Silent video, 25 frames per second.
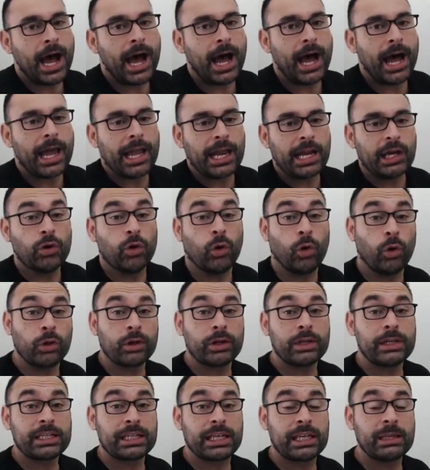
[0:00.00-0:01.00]
in
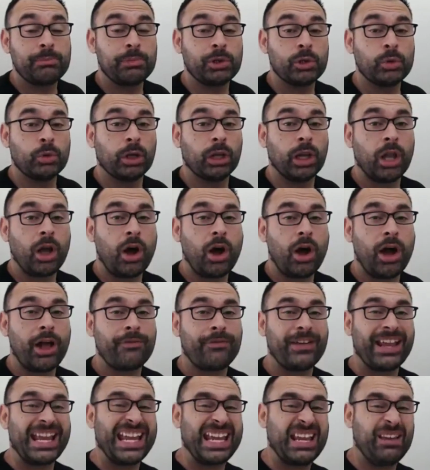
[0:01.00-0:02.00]
order to keep you
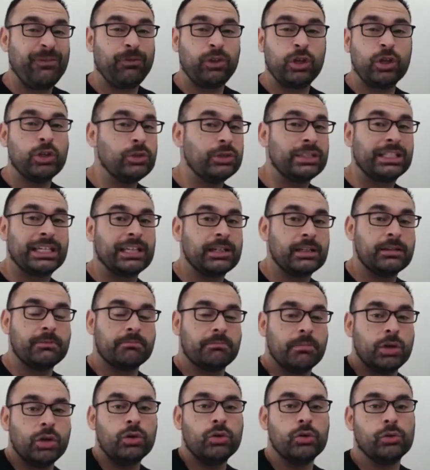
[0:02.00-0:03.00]
alive. If you didn't
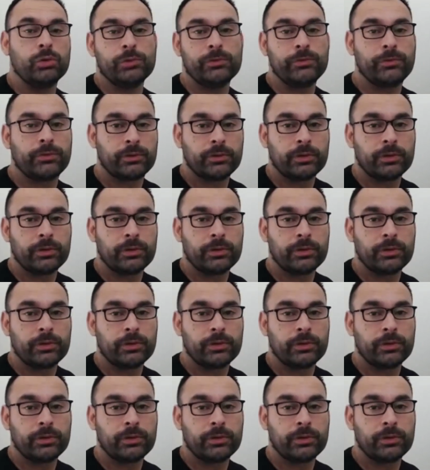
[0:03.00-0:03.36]
move,